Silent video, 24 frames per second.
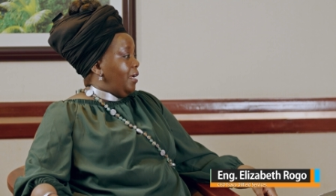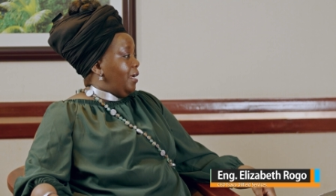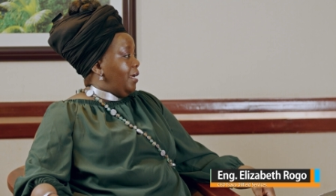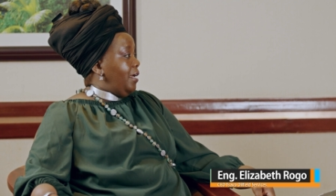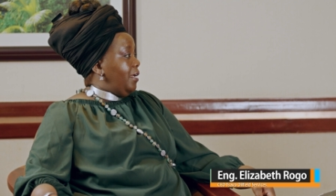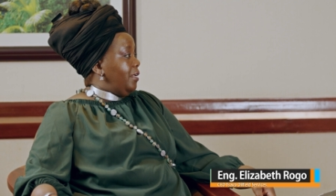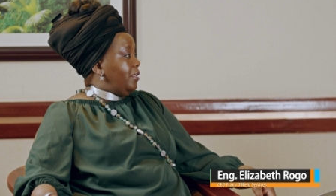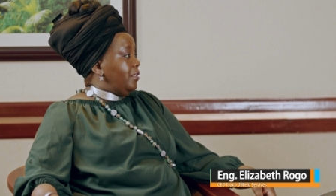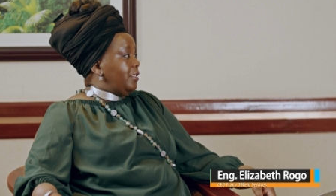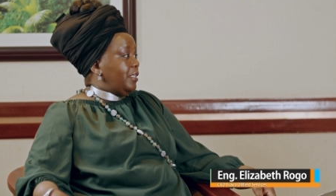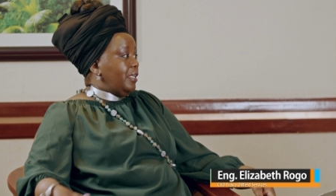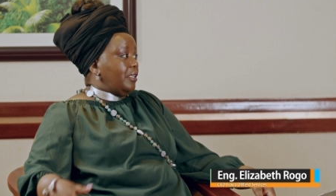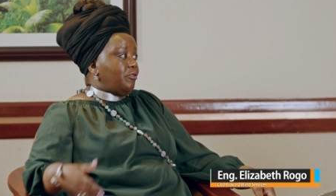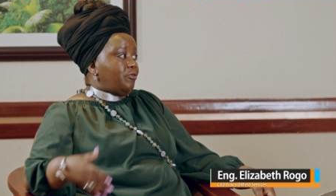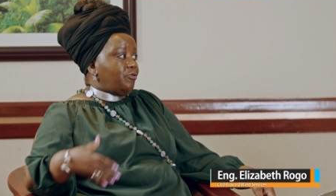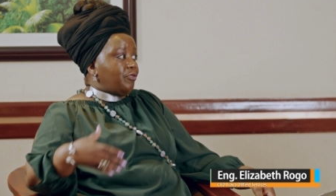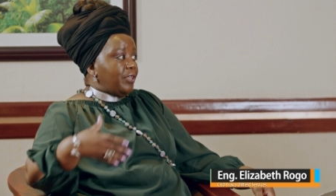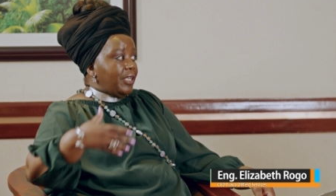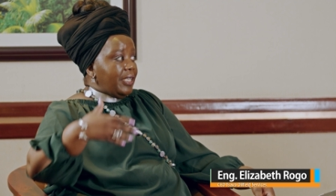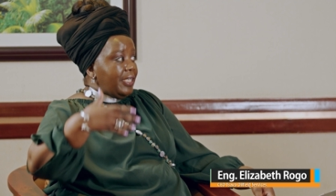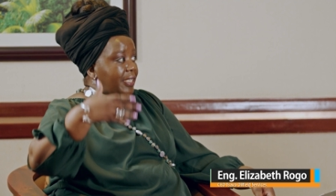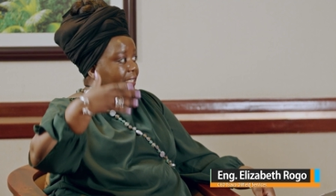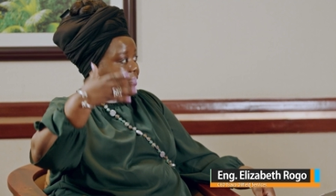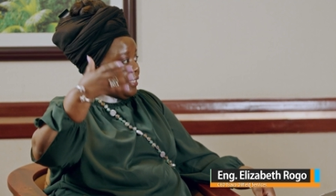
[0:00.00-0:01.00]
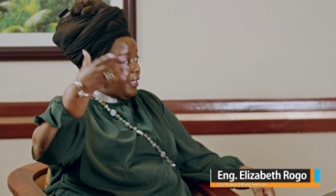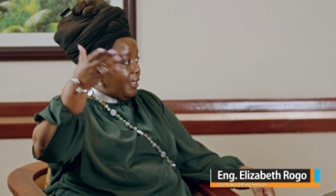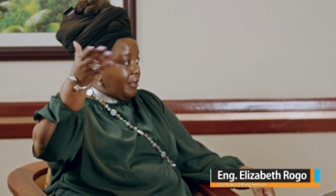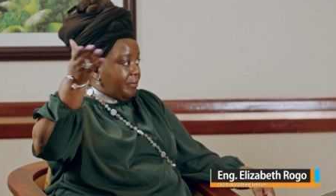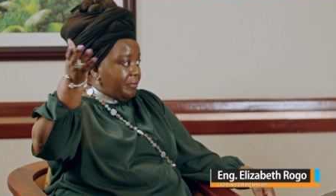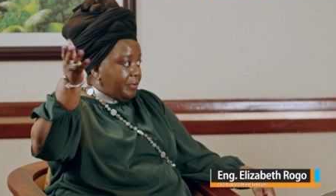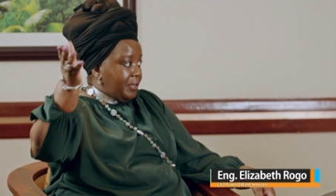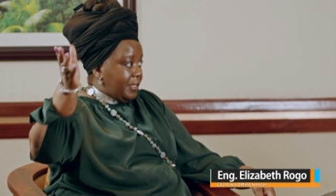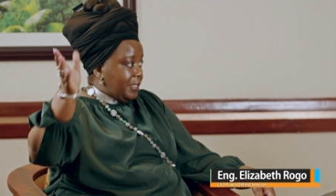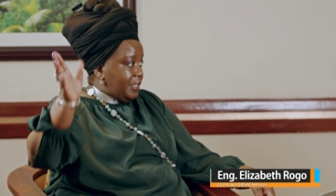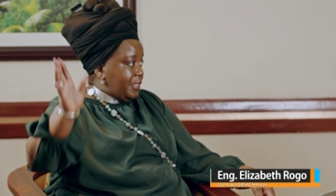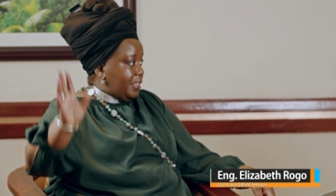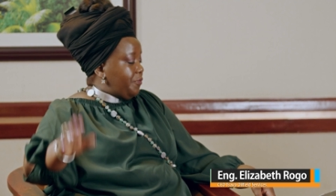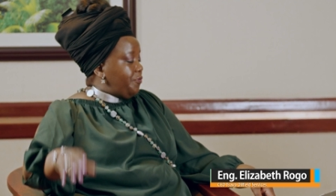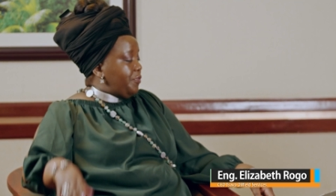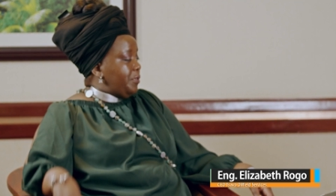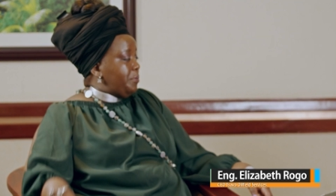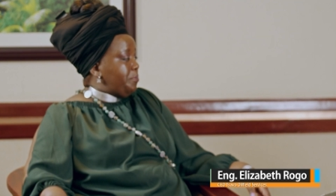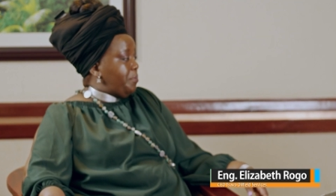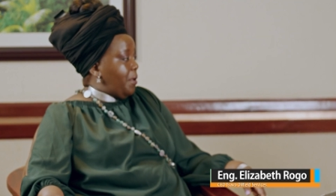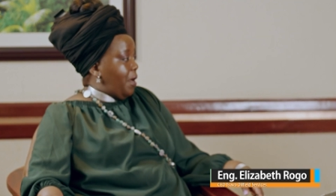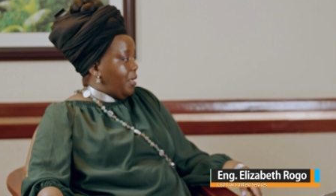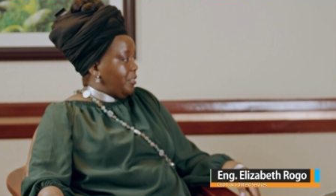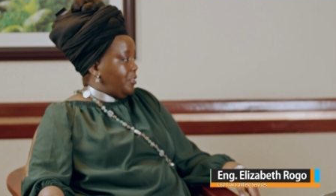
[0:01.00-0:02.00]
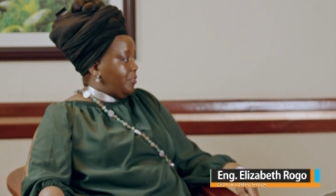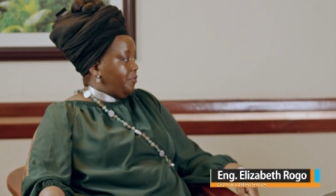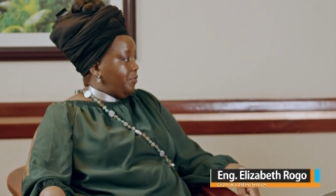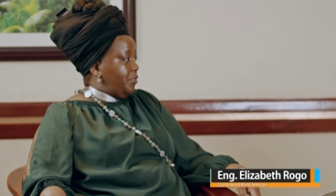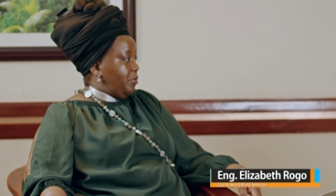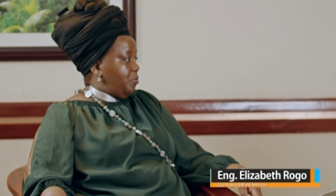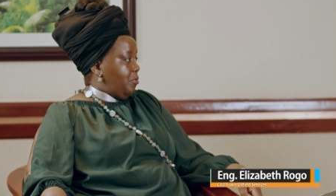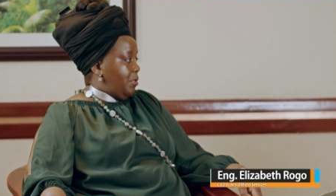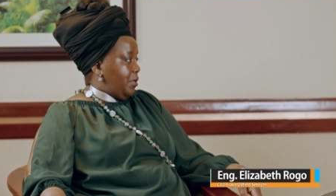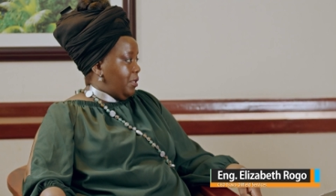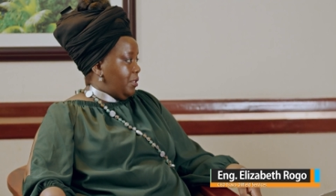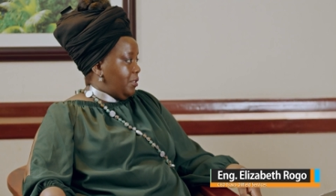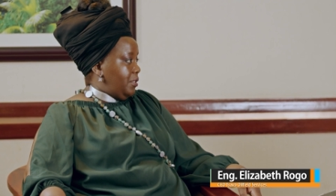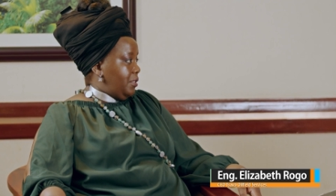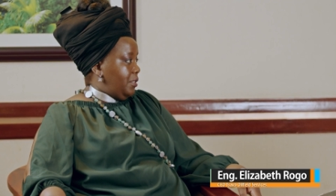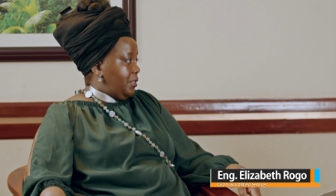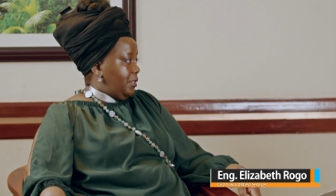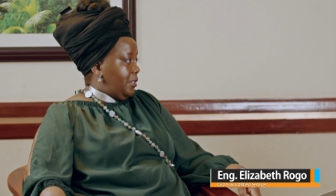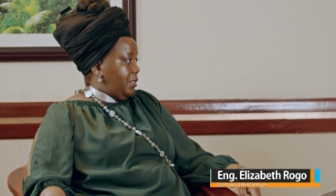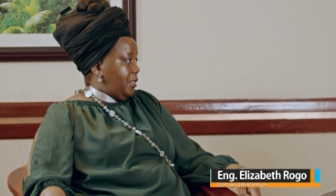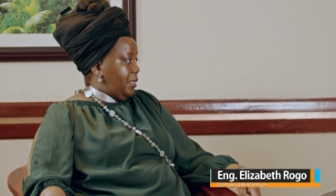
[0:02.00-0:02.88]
and they're drilling in different parts of the world.